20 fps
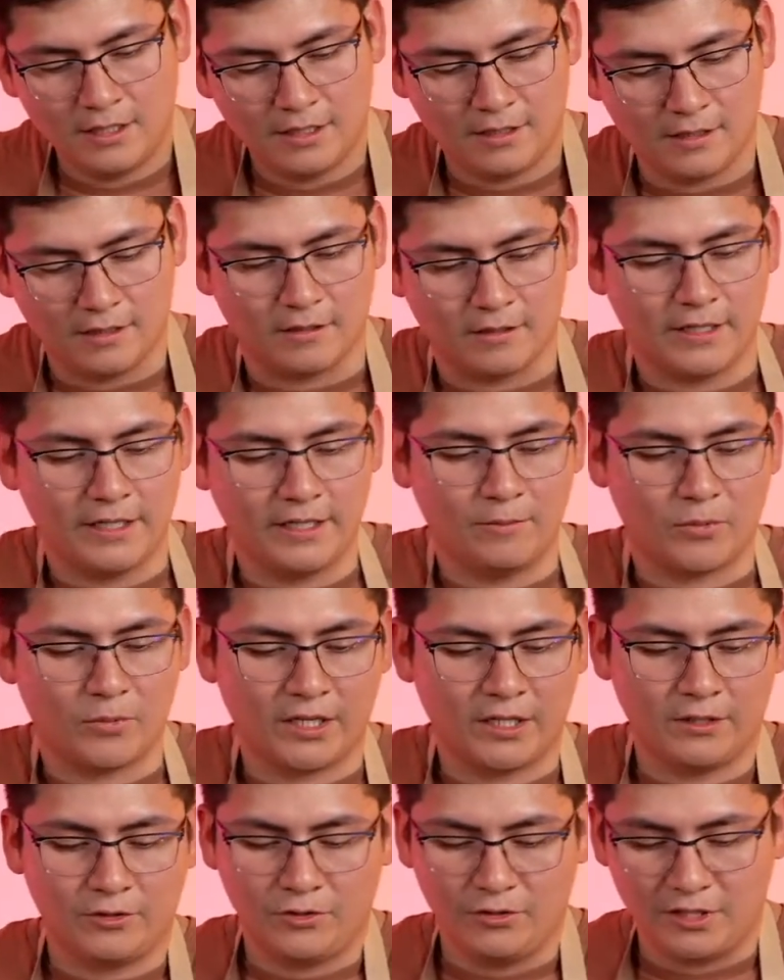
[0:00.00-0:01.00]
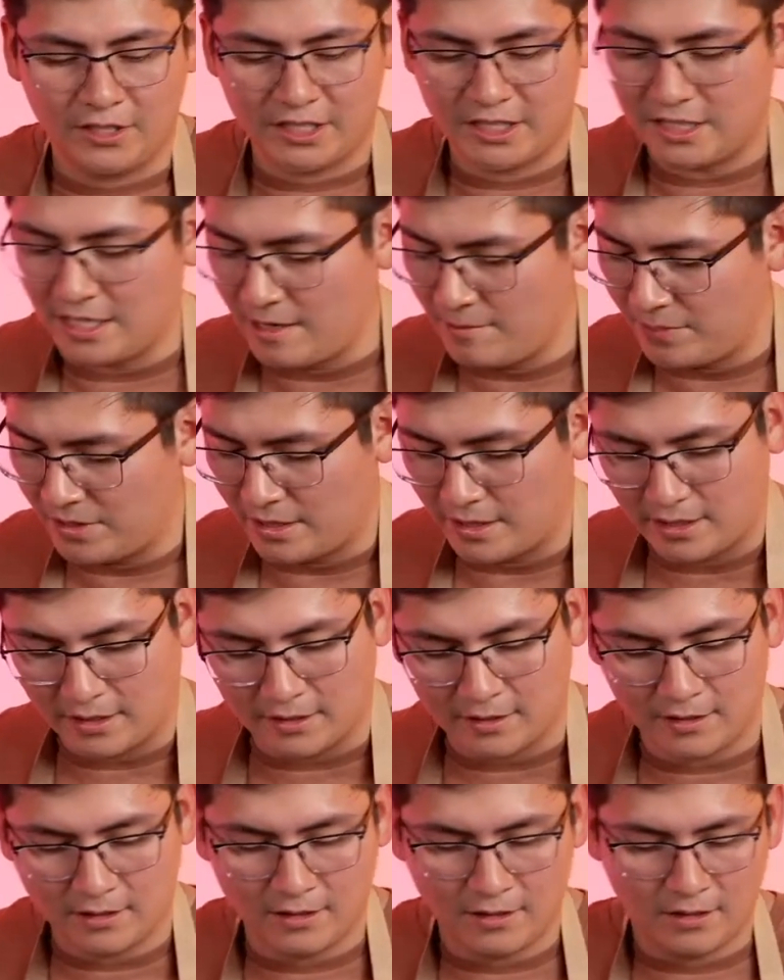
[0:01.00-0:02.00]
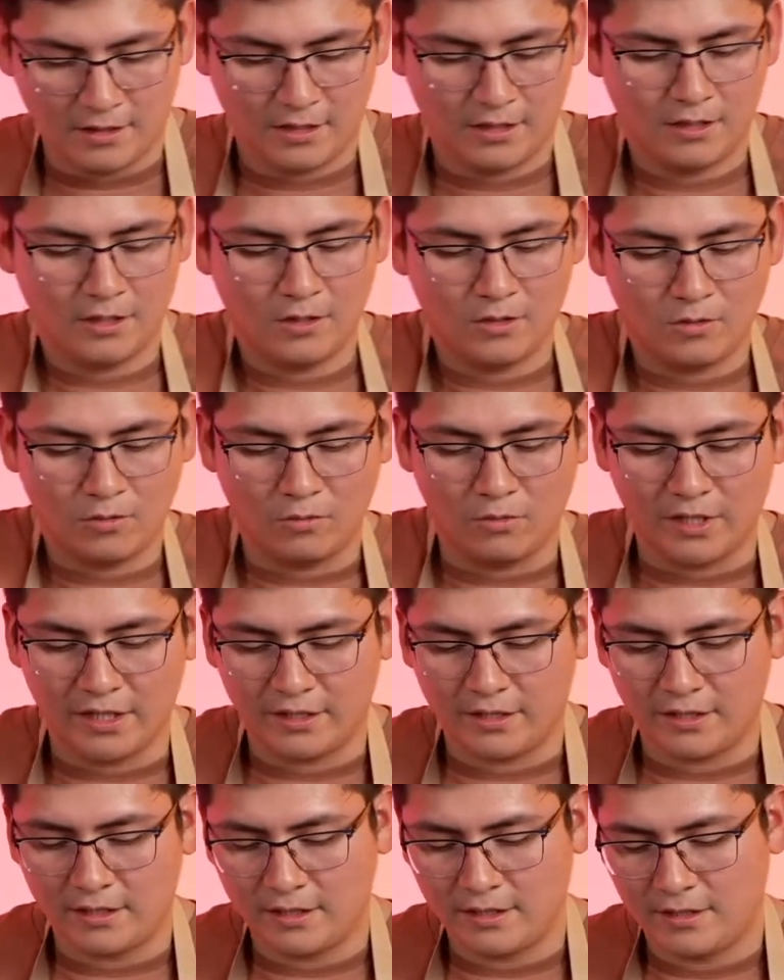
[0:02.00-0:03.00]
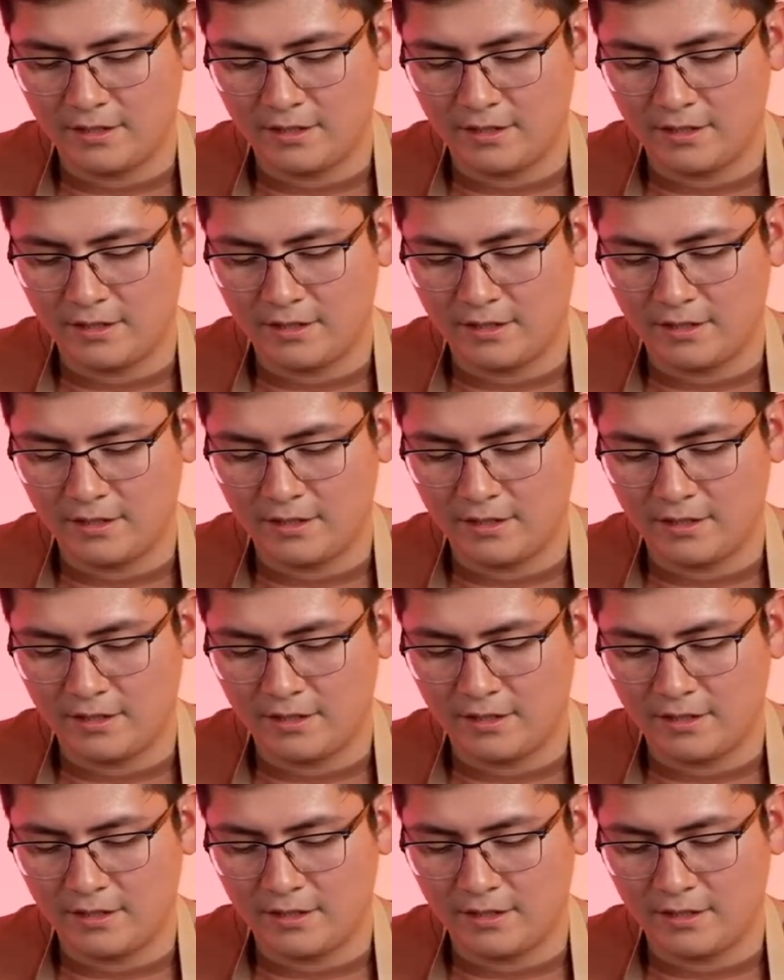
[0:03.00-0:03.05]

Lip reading: All right, and we're going to do the same thing with